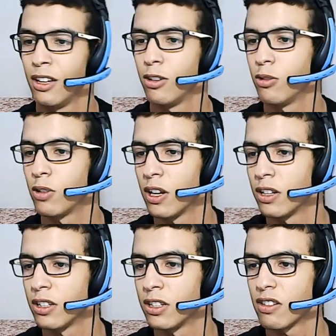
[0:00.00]
you
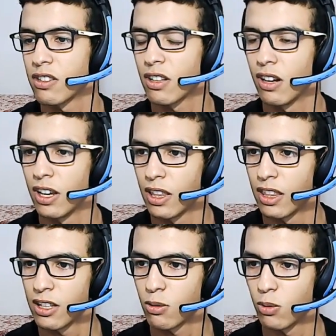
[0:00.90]
can just click
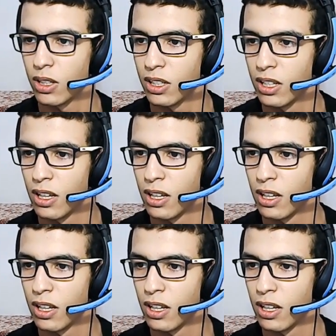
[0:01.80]
this one,